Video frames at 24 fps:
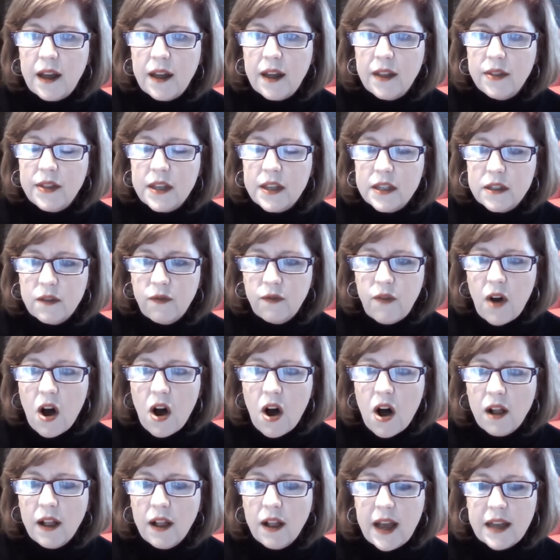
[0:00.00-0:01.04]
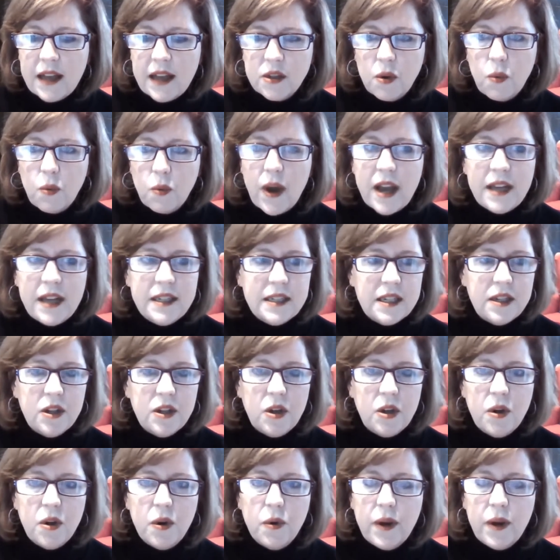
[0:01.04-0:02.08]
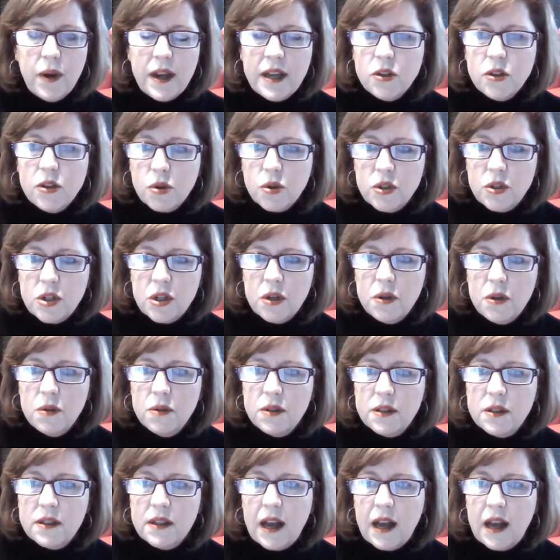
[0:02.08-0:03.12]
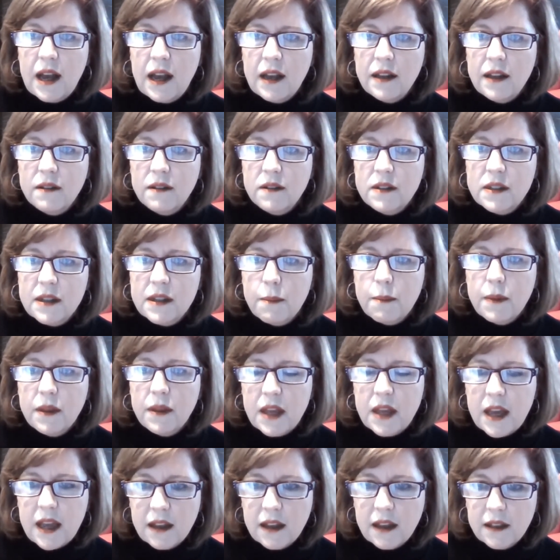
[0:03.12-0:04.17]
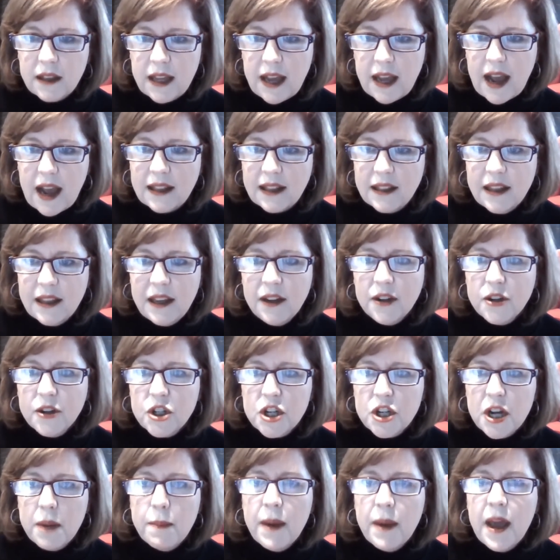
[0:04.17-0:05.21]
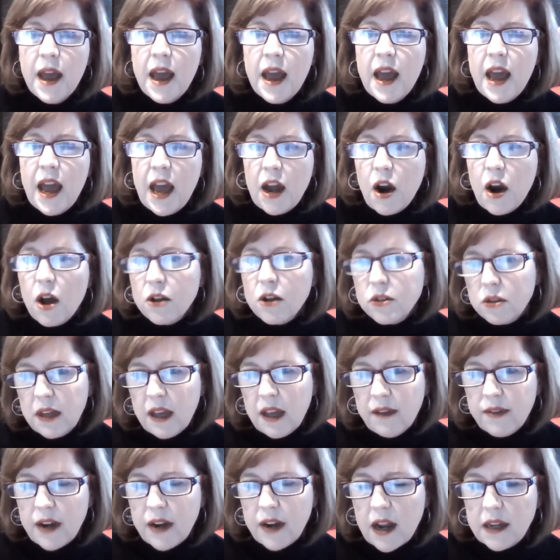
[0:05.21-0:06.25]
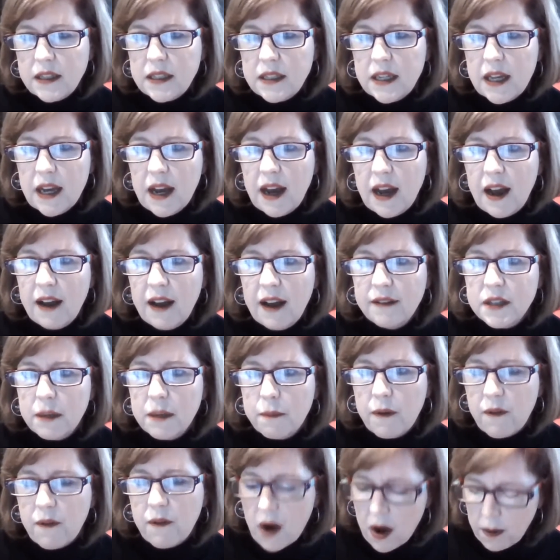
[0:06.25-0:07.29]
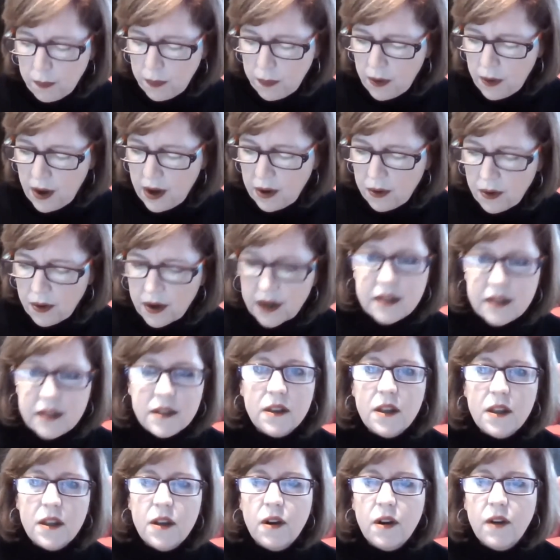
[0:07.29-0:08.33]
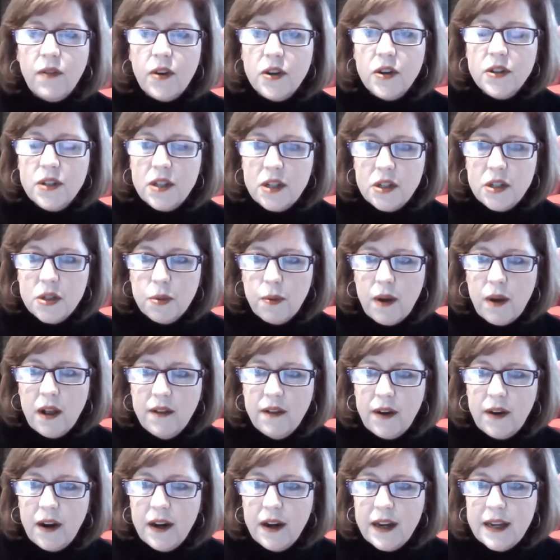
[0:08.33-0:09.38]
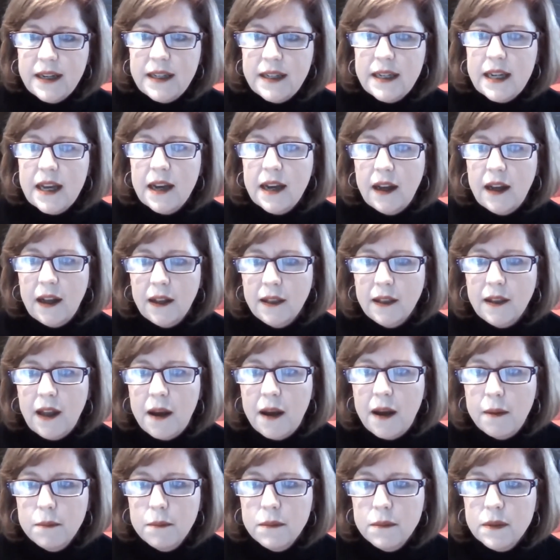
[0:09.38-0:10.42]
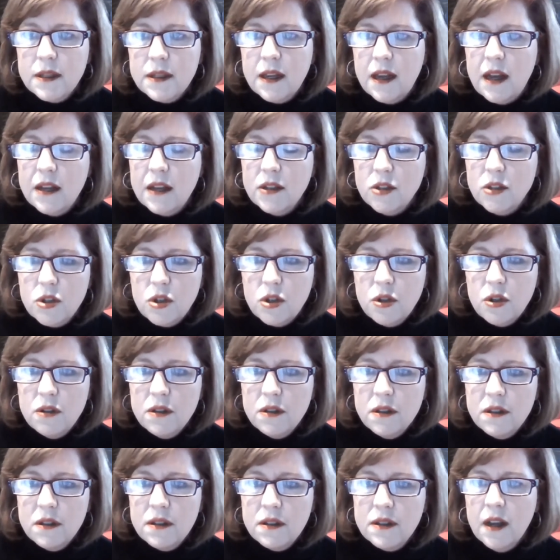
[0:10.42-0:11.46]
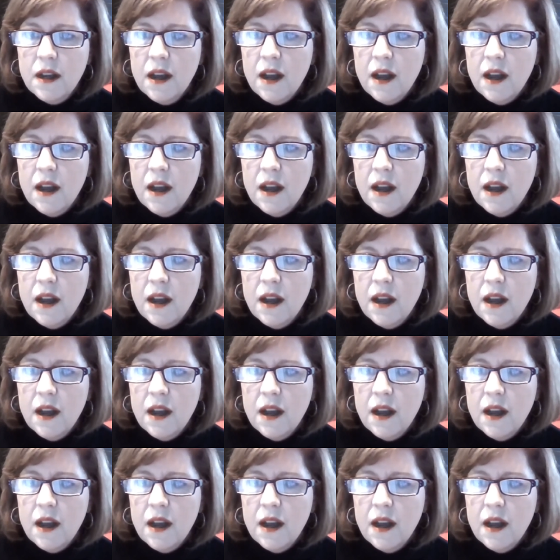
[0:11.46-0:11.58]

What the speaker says: this fall as a way to introduce some of the Lehigh leadership and also give an idea of some of our priorities at the university to all of our India alums, students,